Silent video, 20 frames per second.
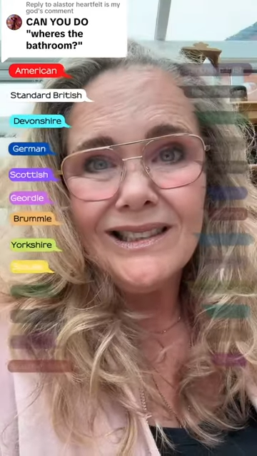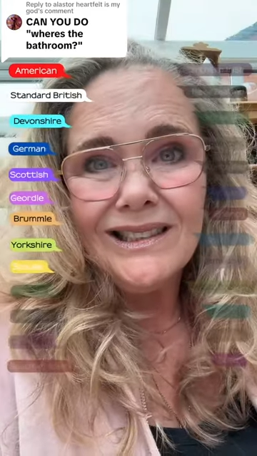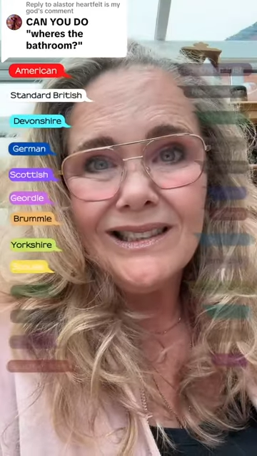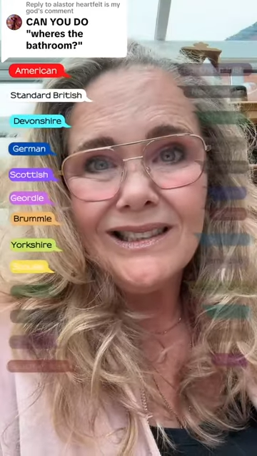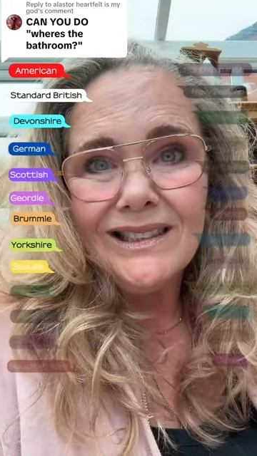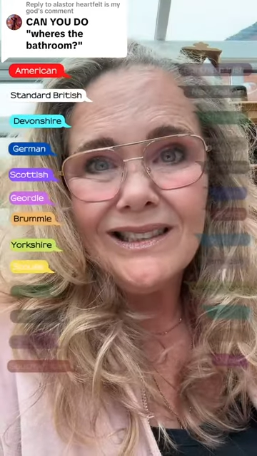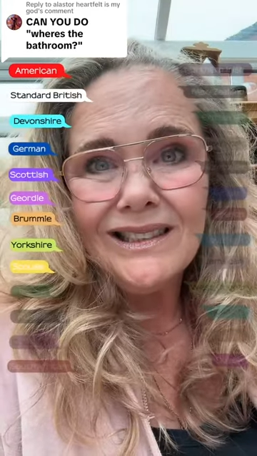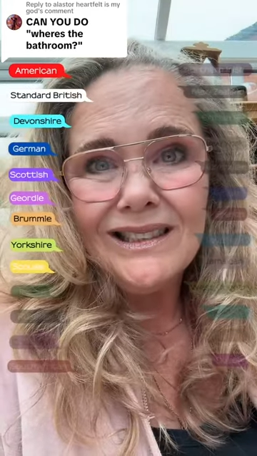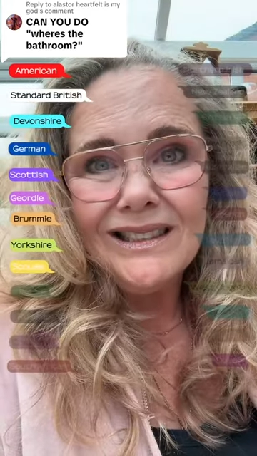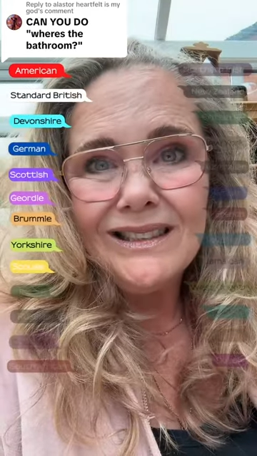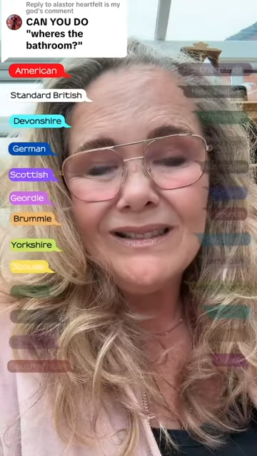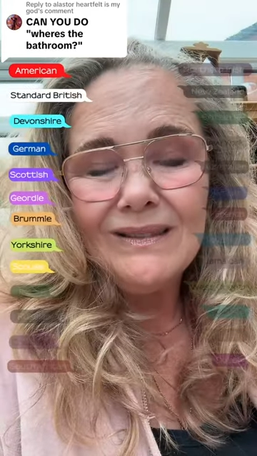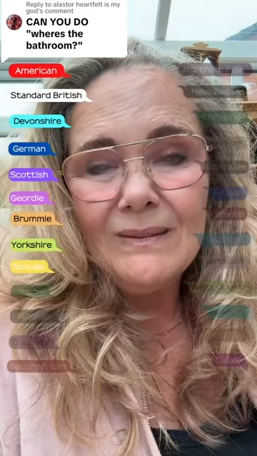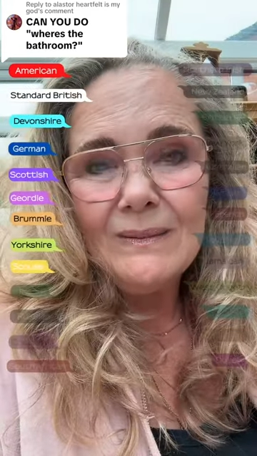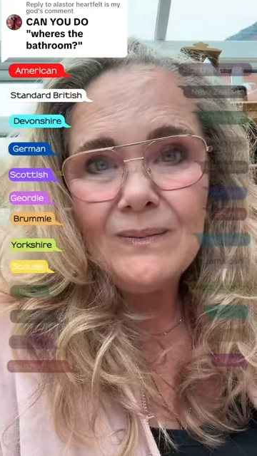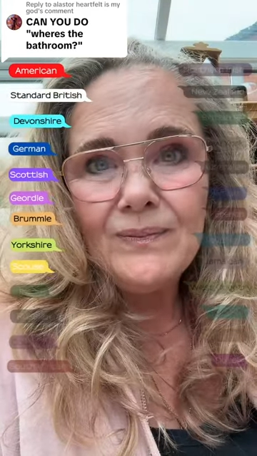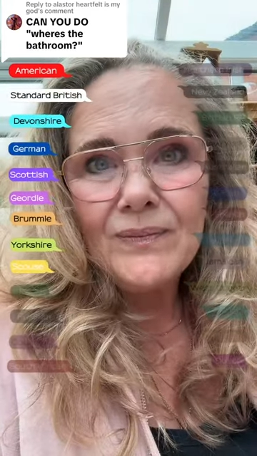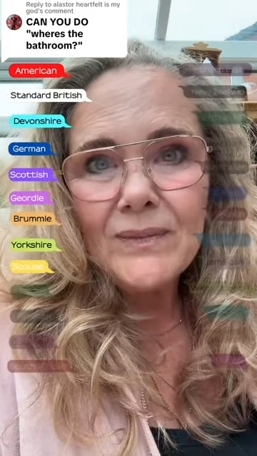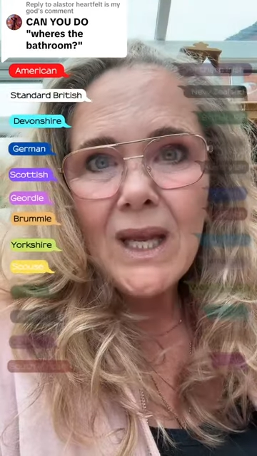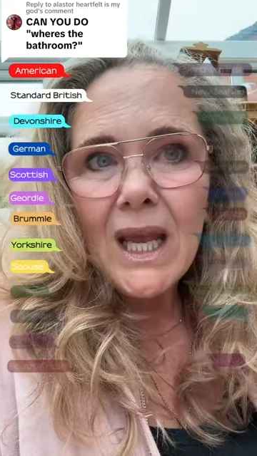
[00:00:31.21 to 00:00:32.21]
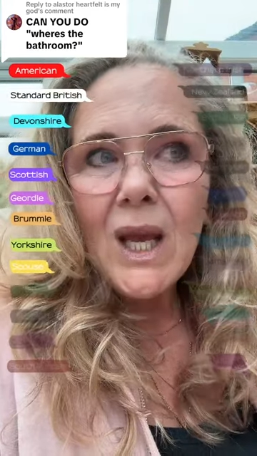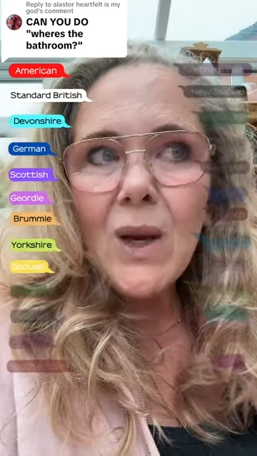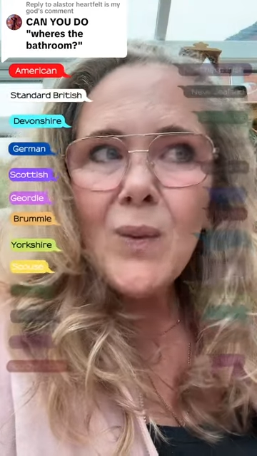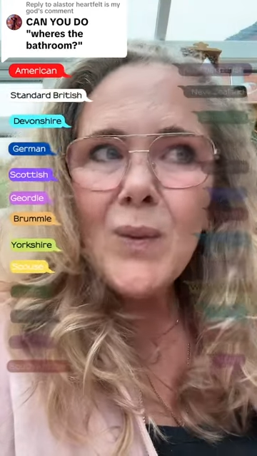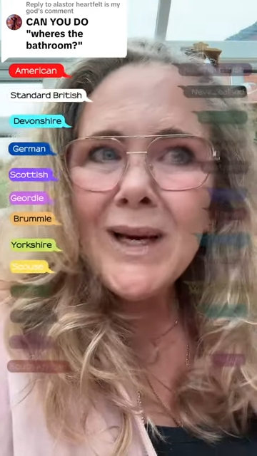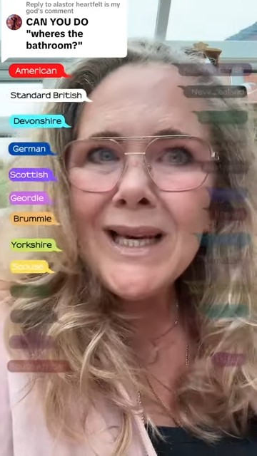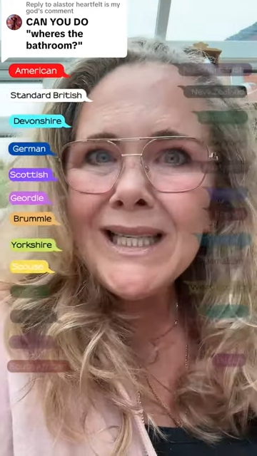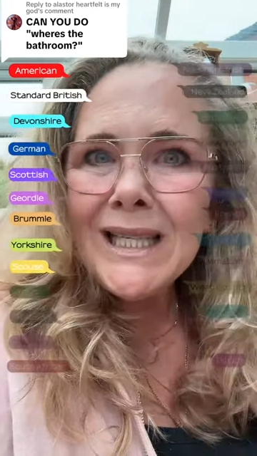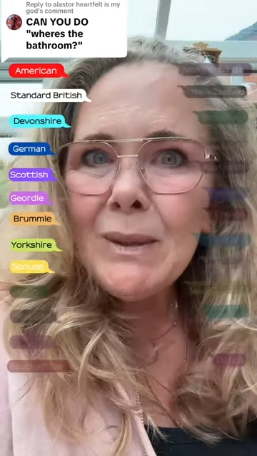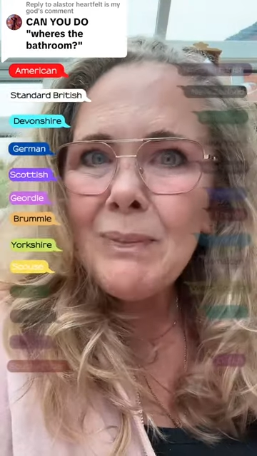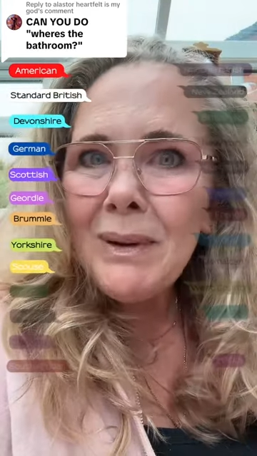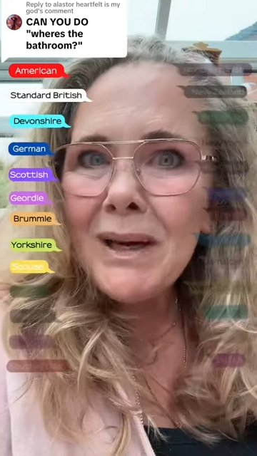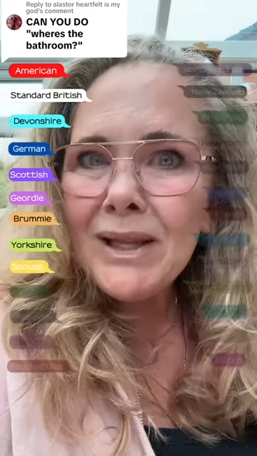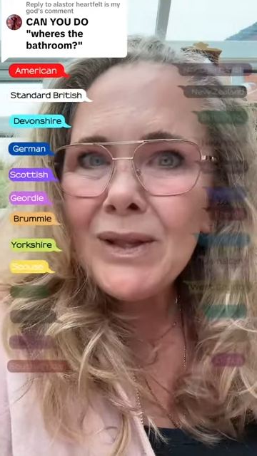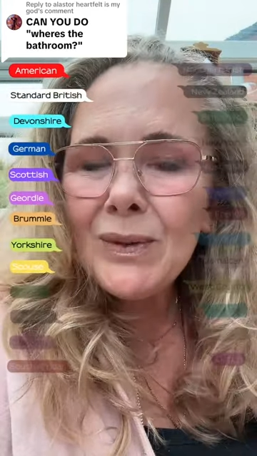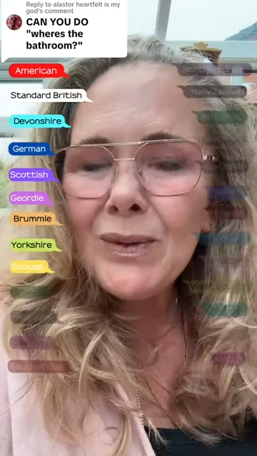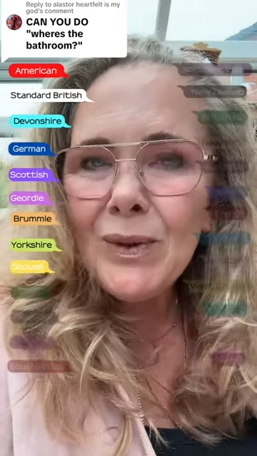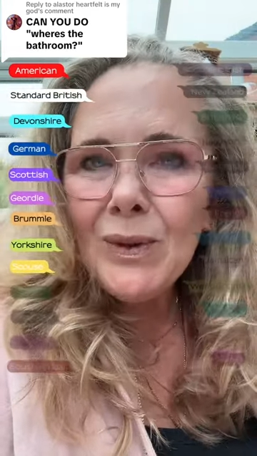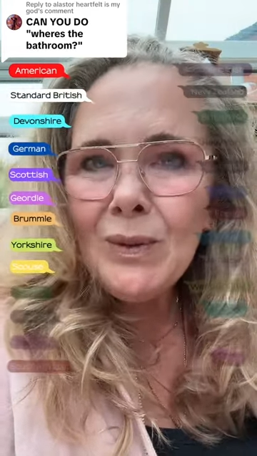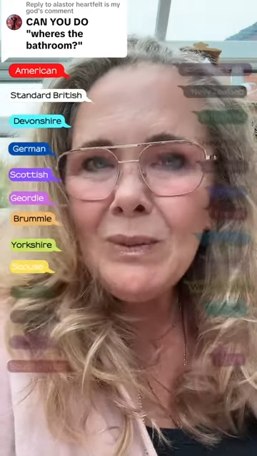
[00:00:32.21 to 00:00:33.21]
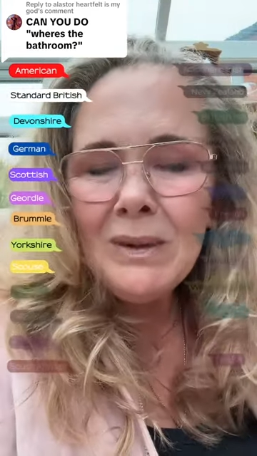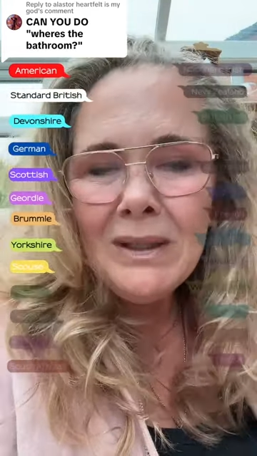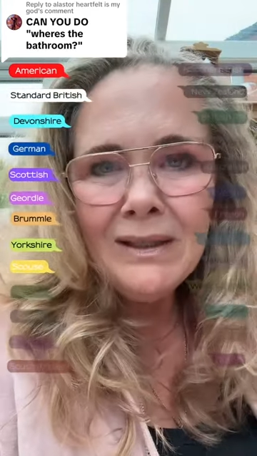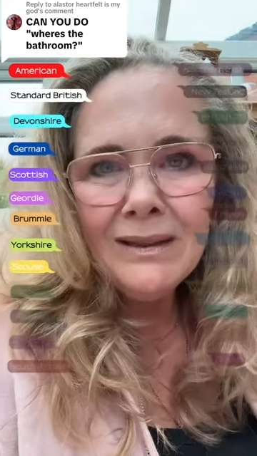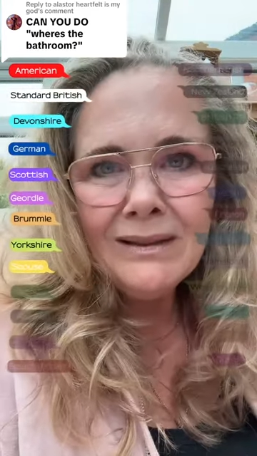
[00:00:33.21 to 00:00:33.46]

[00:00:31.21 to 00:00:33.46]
Scouse. Where's your bathroom?